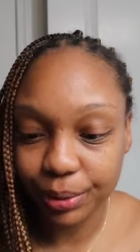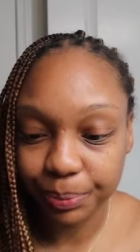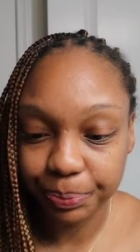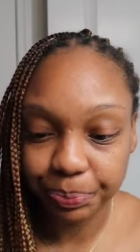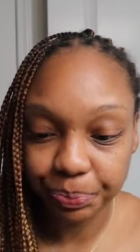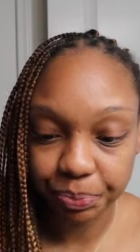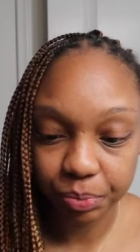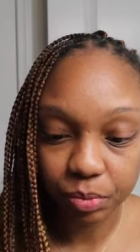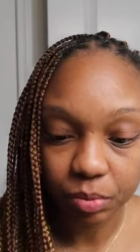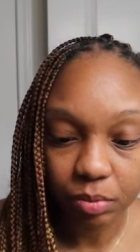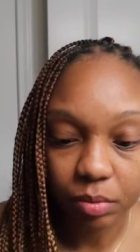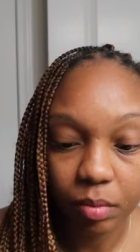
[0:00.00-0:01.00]

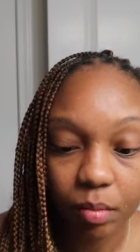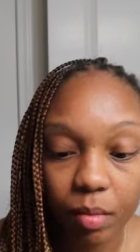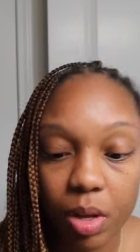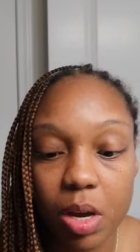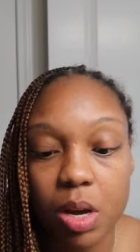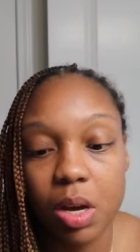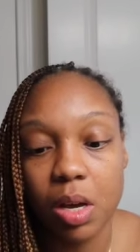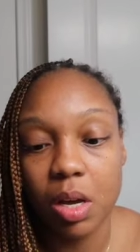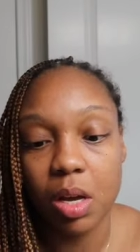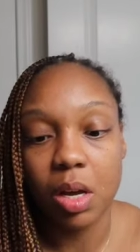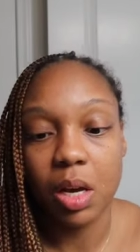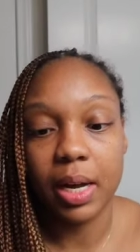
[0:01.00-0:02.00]

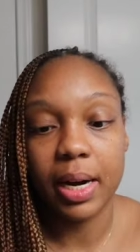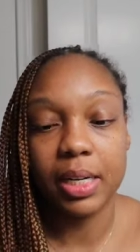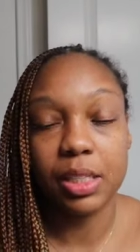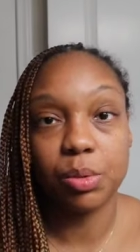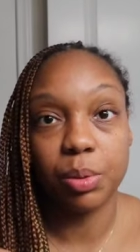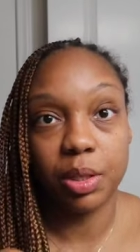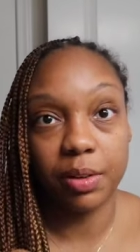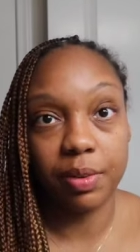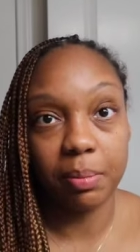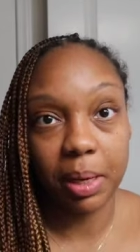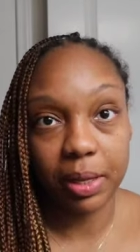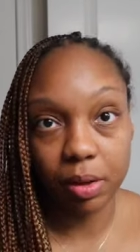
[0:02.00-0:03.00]
And I just wonder if
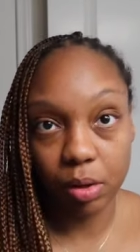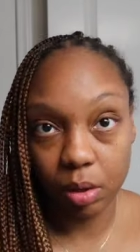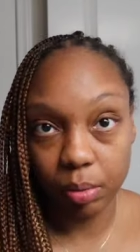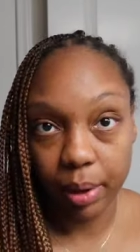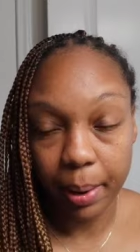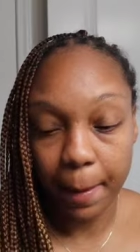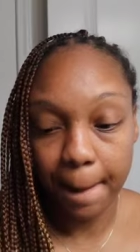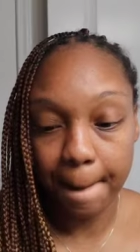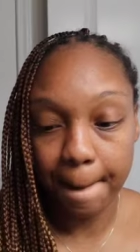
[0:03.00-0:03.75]
I'm like the only one.